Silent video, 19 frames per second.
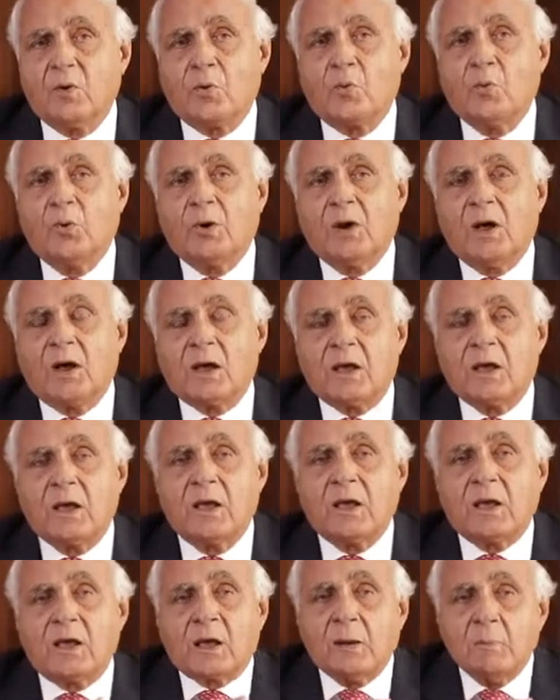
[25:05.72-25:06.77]
could
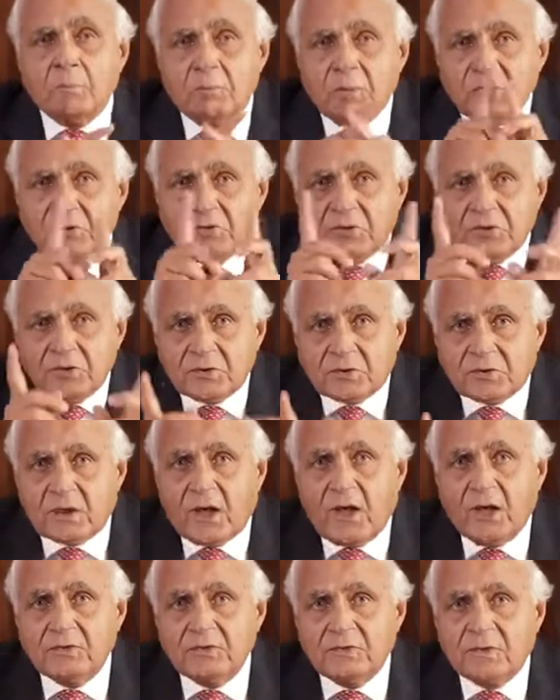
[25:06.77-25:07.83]
accomplish this
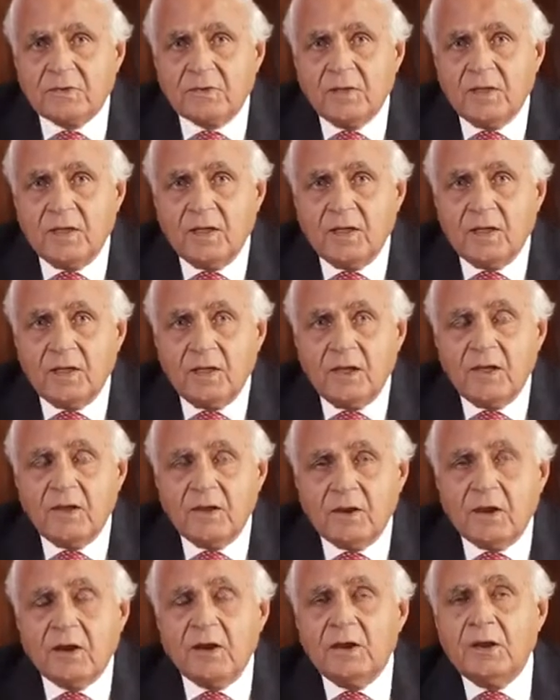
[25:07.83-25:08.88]
task
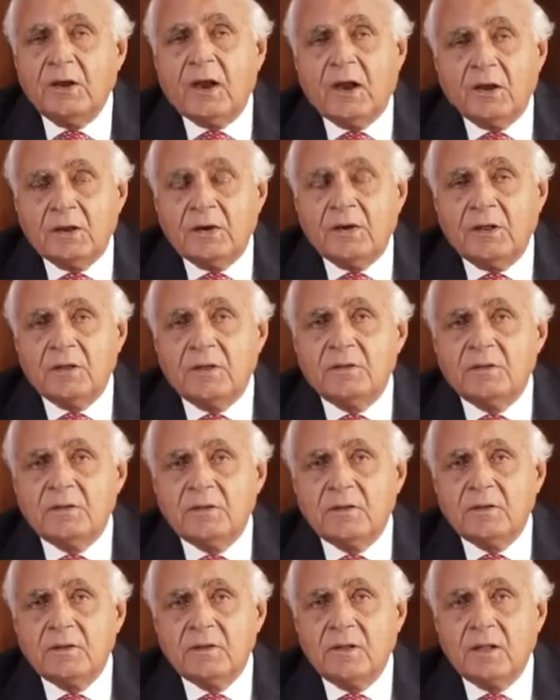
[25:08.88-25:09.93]
in early 19s,